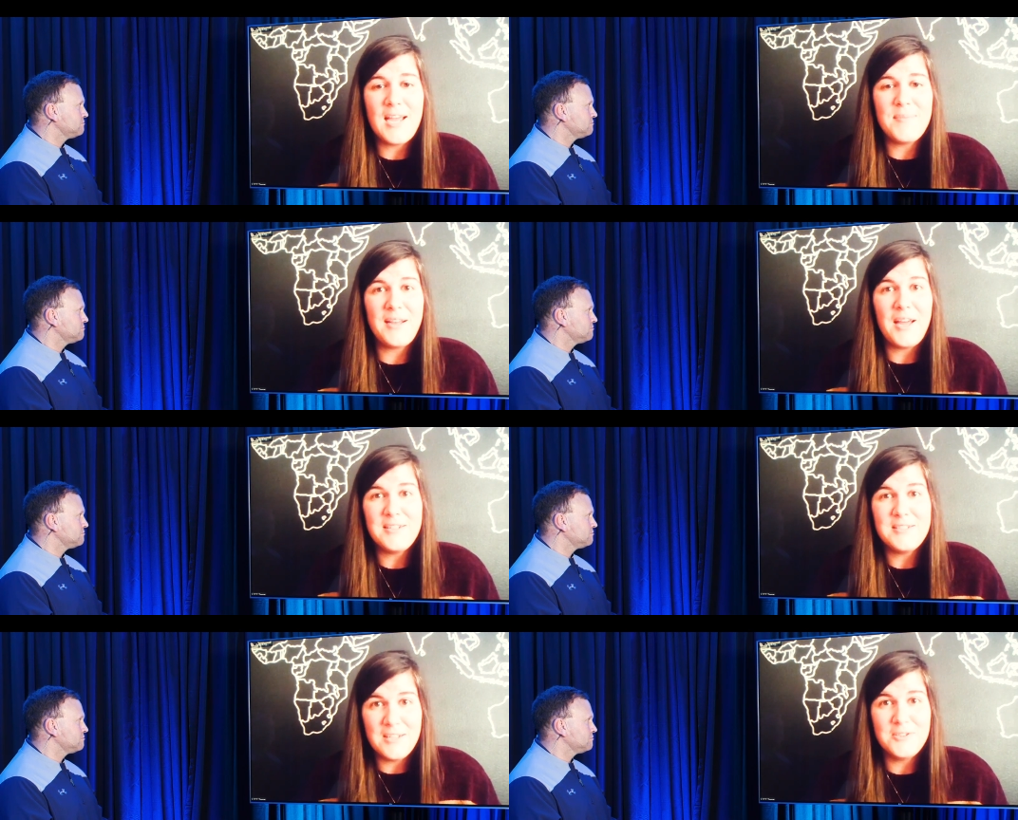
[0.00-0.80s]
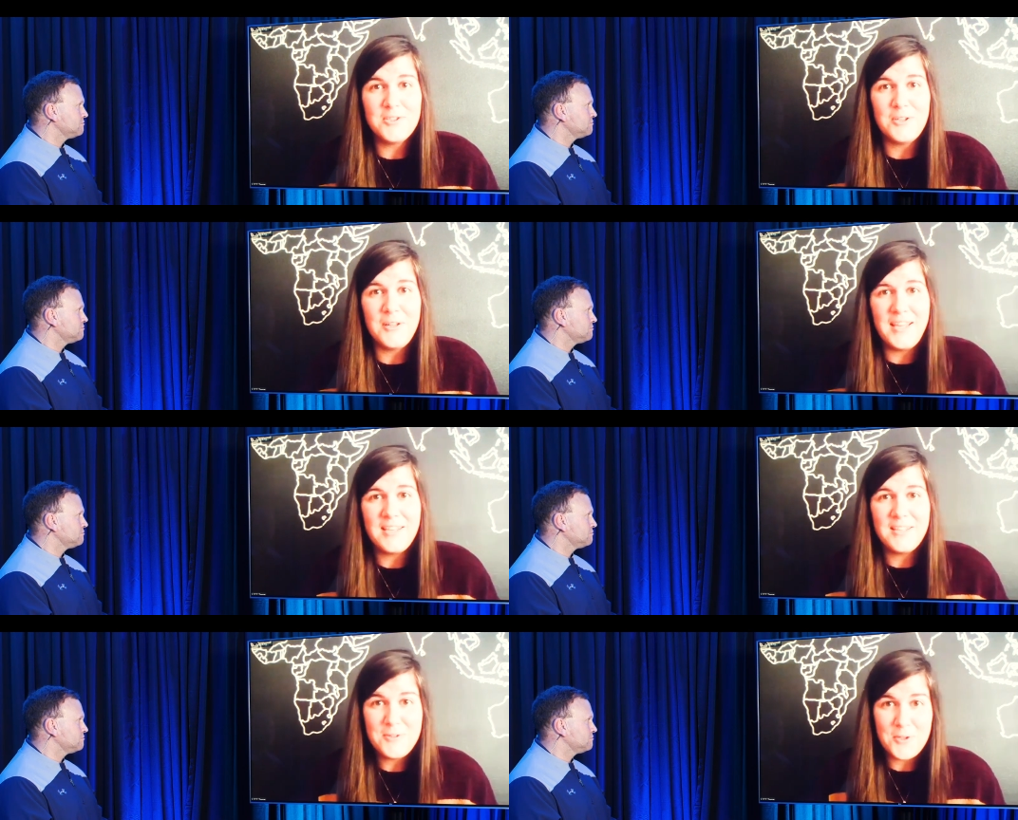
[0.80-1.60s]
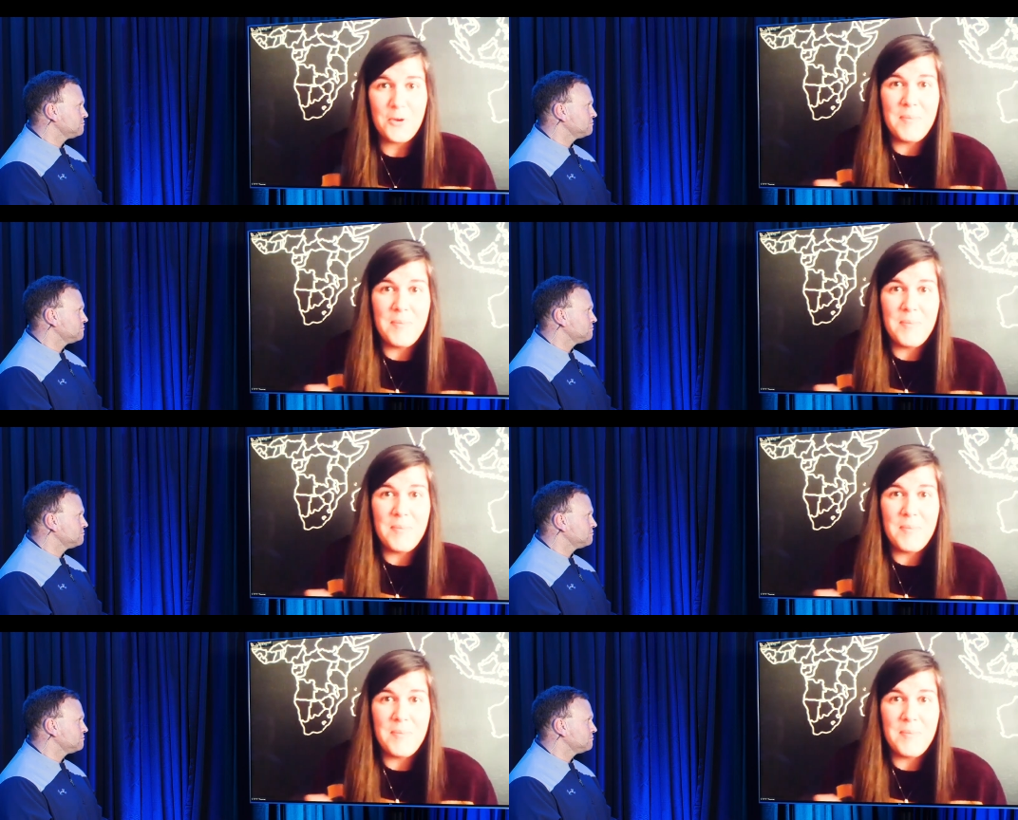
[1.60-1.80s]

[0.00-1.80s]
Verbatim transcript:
Speaker 1: that God intentionally took